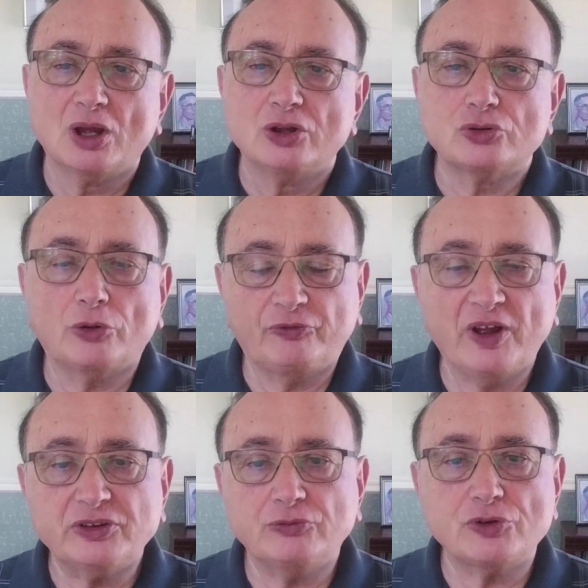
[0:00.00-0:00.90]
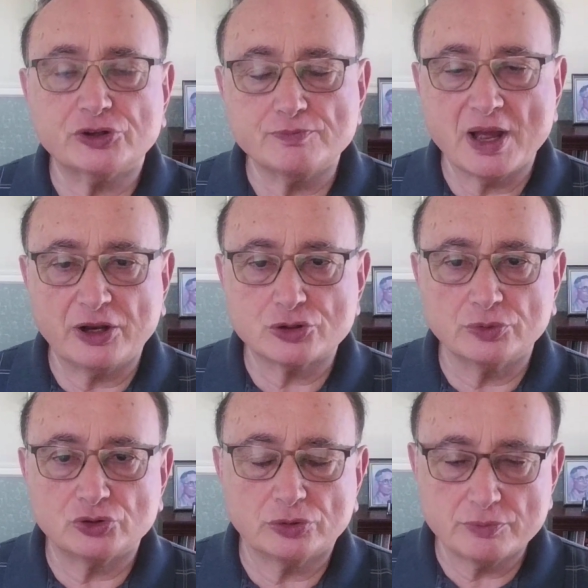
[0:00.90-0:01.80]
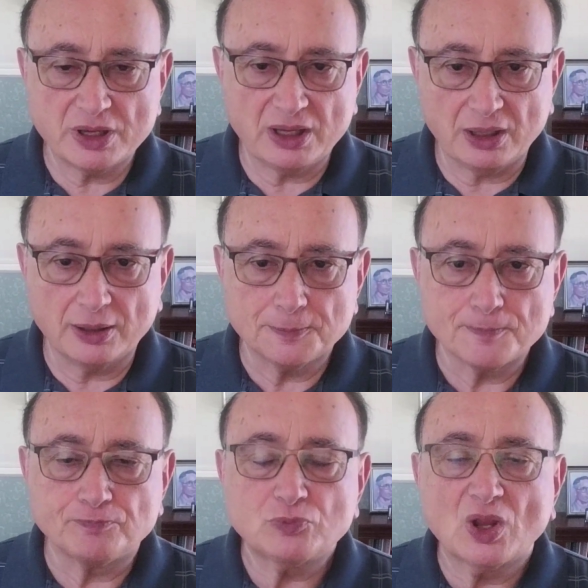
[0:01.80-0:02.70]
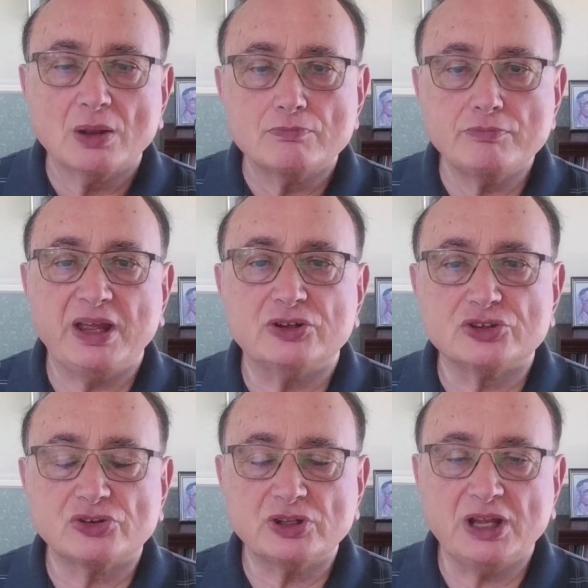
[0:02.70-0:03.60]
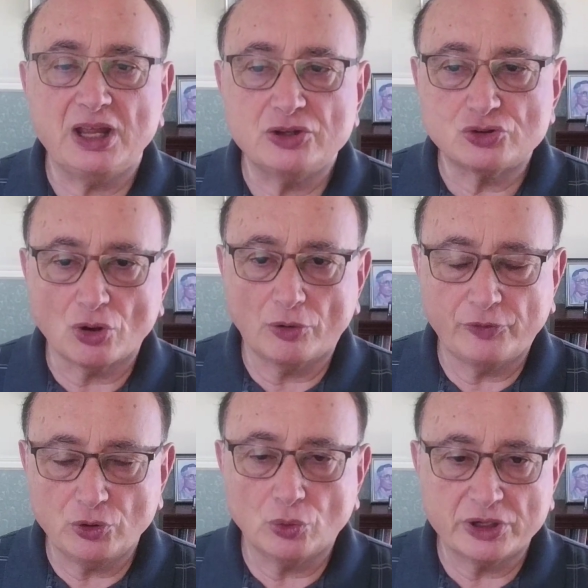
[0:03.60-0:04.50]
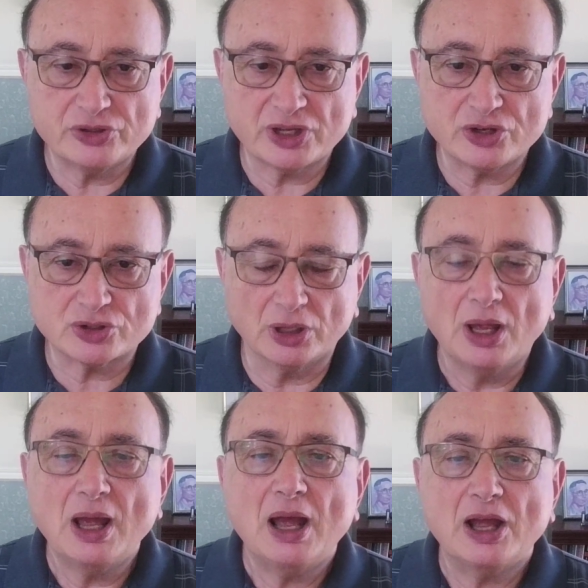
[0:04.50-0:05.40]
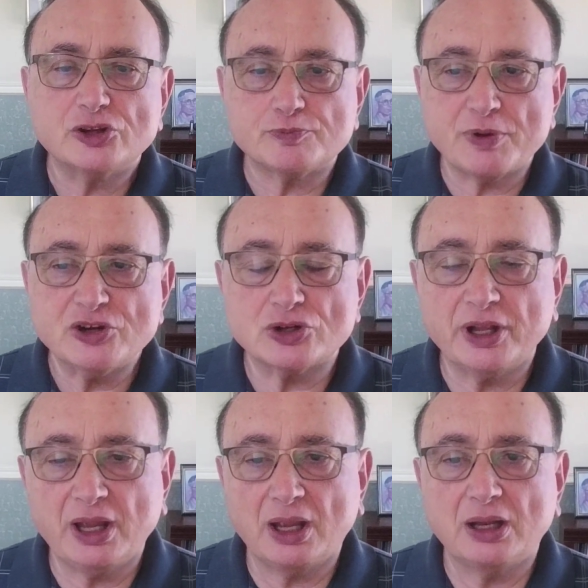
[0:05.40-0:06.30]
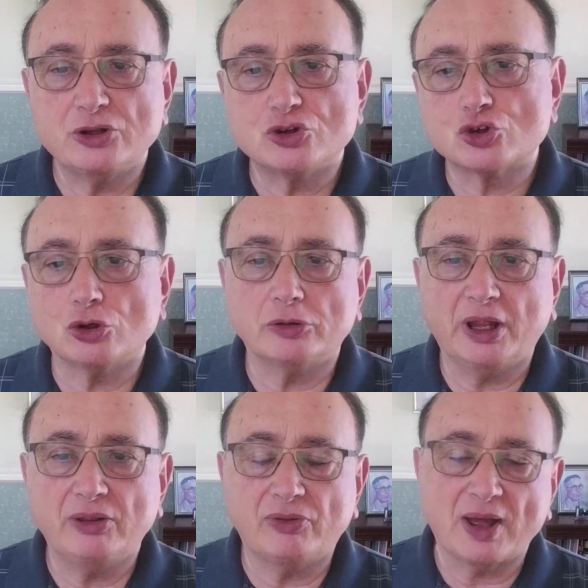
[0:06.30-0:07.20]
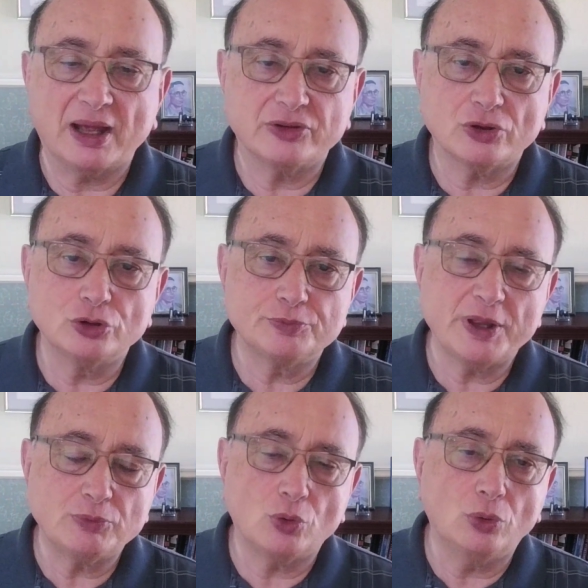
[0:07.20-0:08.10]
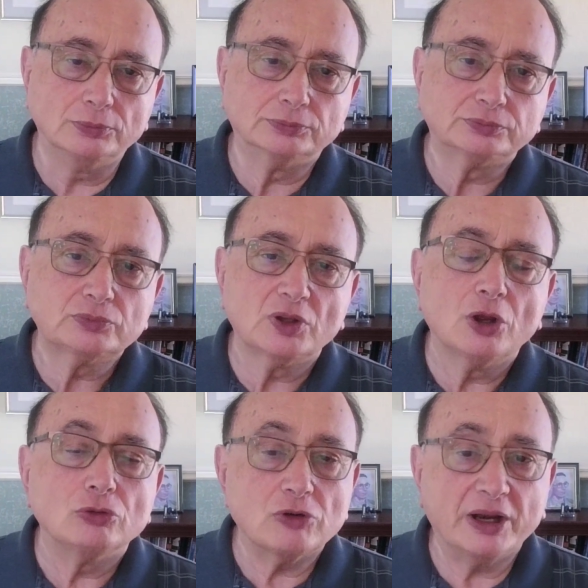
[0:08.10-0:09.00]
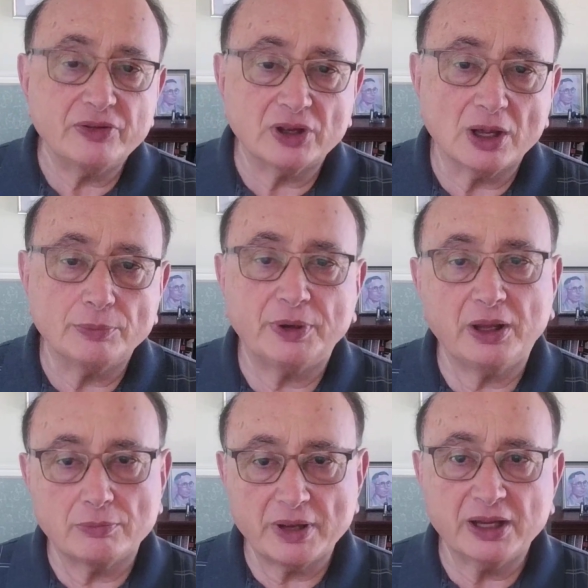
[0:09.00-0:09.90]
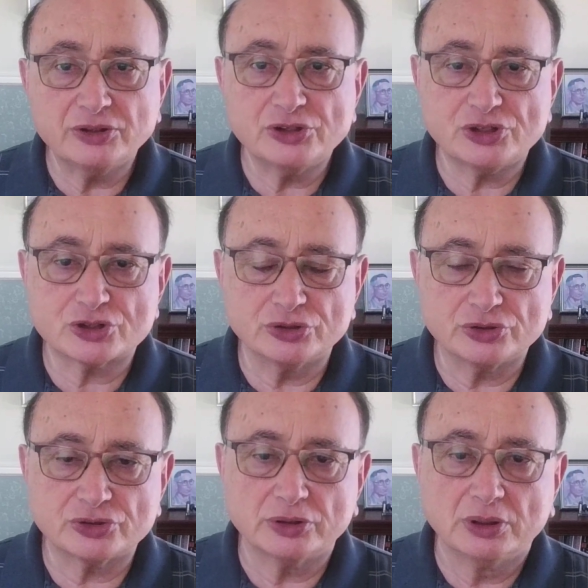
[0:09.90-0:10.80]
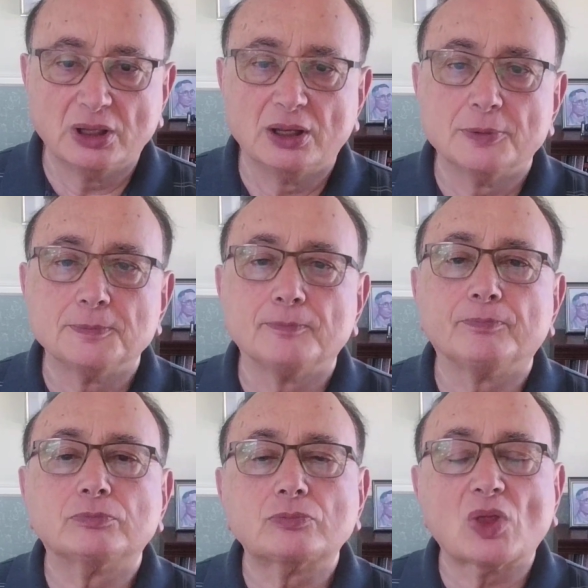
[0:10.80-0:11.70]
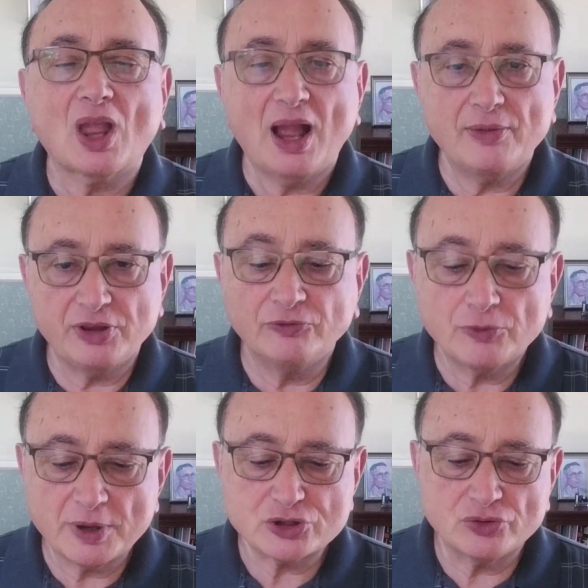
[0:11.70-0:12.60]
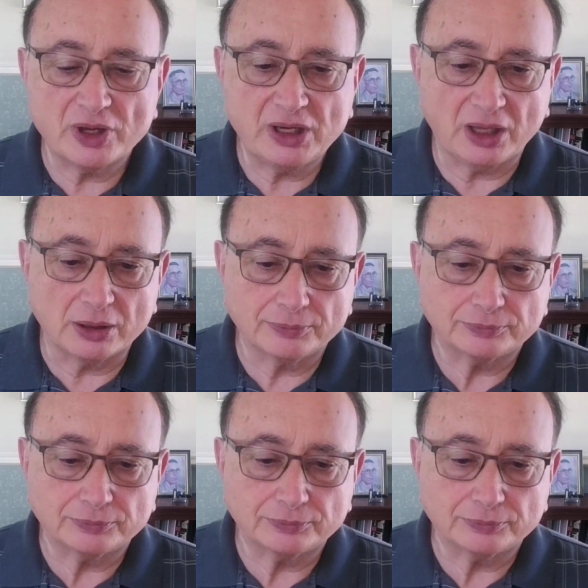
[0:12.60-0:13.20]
So effective risk management, to me, meets the needs of the organization, especially in ensuring that those people running the company and making decisions have the information they need.